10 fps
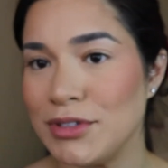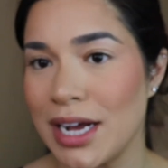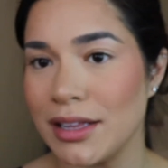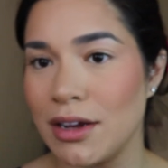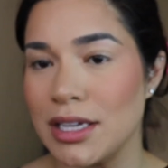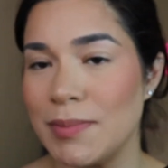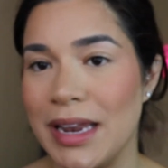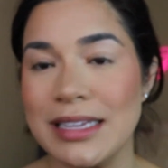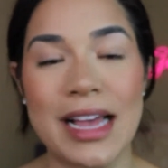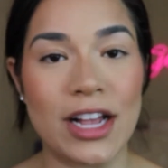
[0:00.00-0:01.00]
Jaclyn
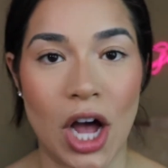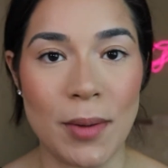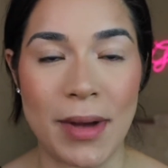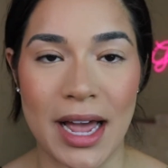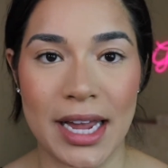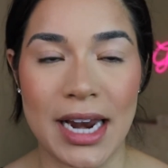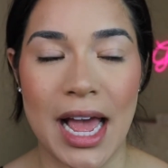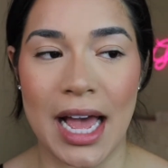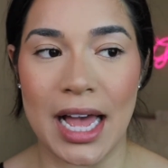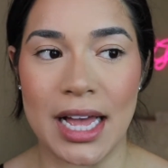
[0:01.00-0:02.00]
Cosmetics. I got mine
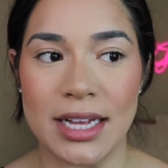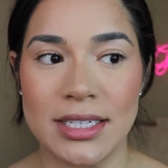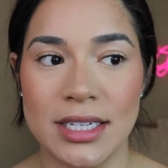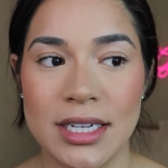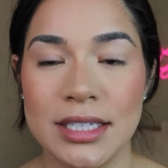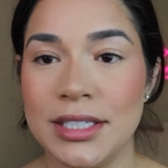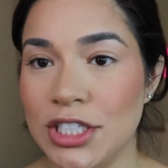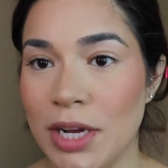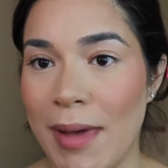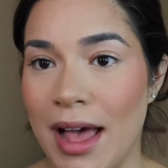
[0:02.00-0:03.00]
at
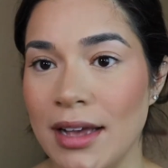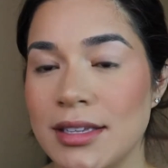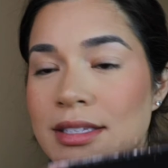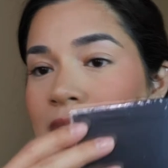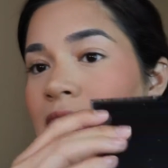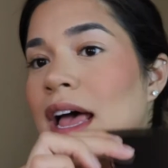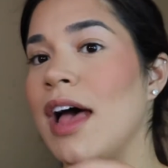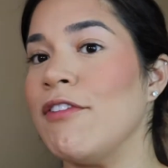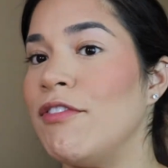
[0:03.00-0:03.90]
TJ Maxx for